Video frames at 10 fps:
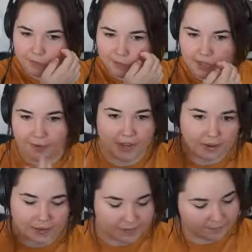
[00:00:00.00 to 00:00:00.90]
So
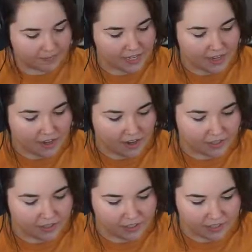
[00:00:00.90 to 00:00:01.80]
anyways,
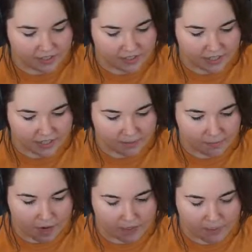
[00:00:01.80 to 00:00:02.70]
also this is, like,
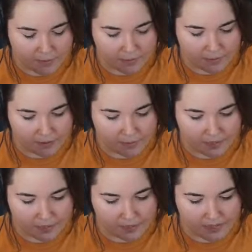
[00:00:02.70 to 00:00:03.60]
mocked up a little
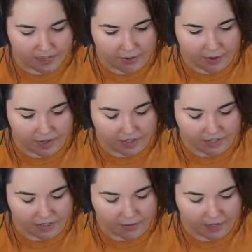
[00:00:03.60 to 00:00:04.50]
bit. Like, I wanted
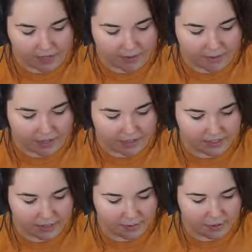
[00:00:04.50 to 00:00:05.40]
this to be my
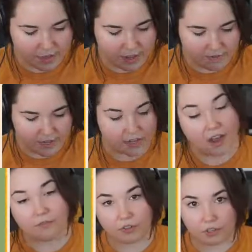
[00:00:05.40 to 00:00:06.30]
example of a
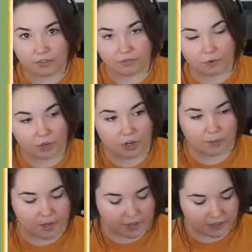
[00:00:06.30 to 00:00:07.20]
cover for a book.